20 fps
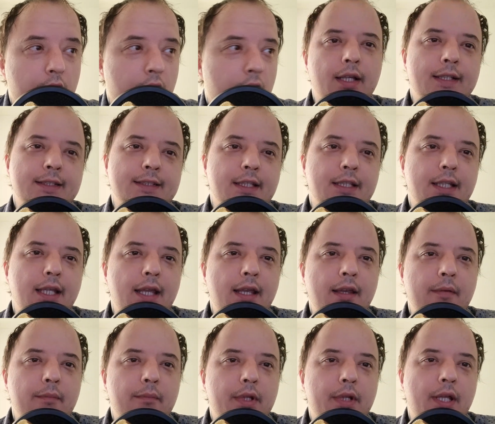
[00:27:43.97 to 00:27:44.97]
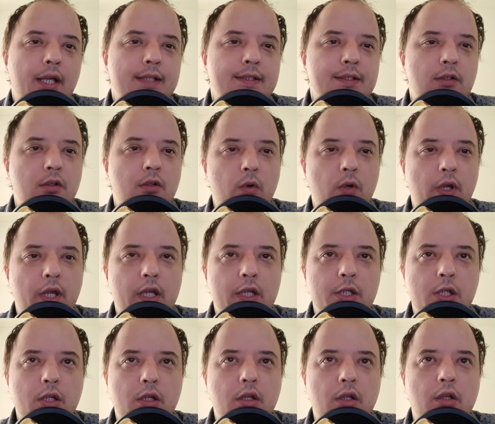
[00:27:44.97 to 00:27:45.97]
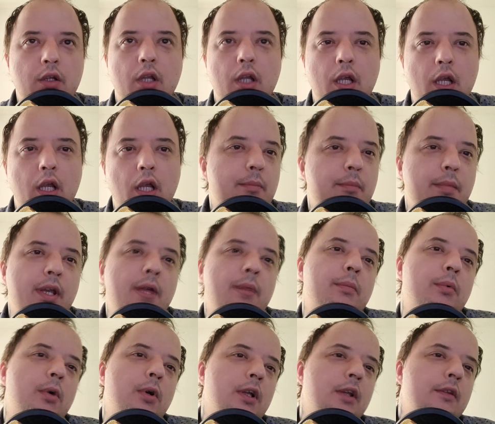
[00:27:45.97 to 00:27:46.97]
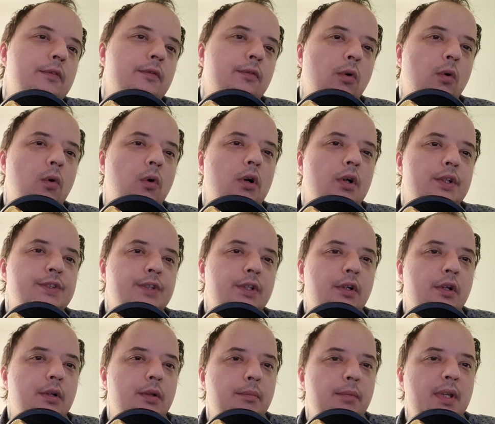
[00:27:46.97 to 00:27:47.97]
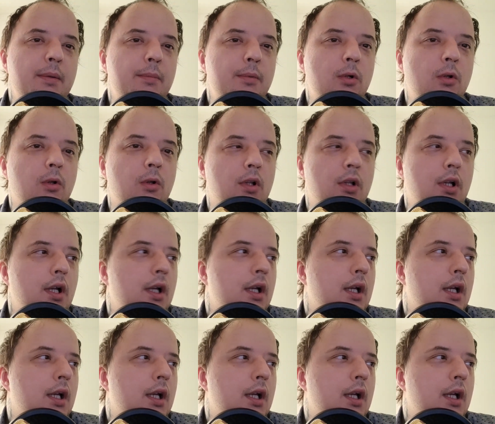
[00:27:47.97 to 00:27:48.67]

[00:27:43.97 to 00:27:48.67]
It has a name, it has a location. They make bread for certain people.